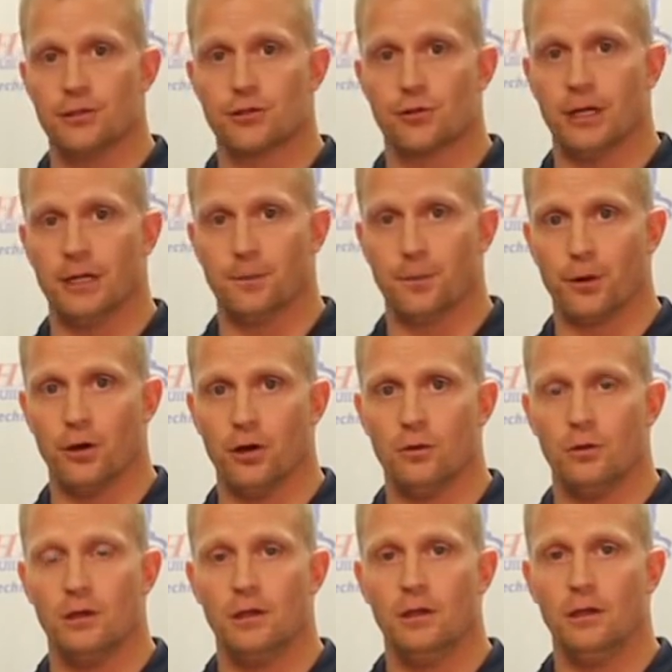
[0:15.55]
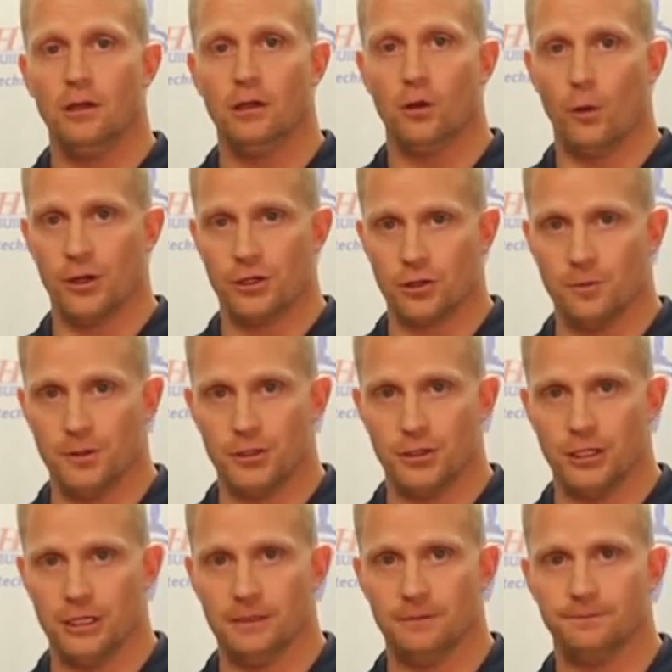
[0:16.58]
ShrinkPRO Quencher
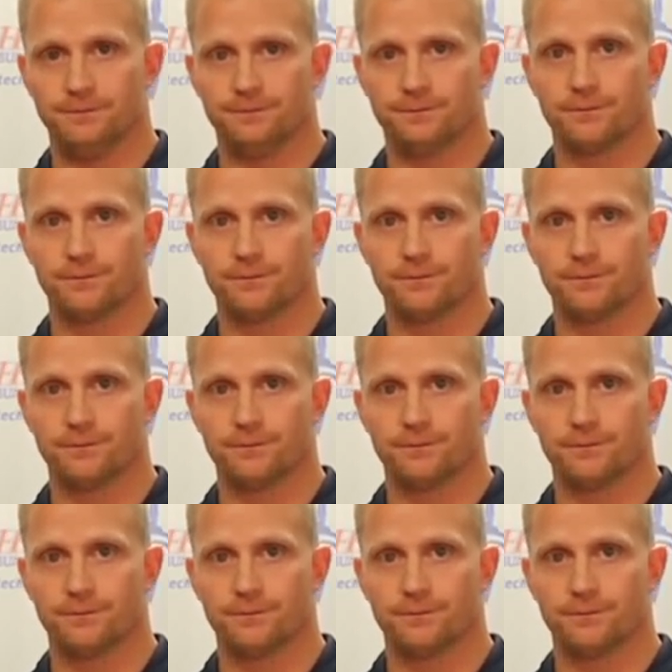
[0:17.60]
machine.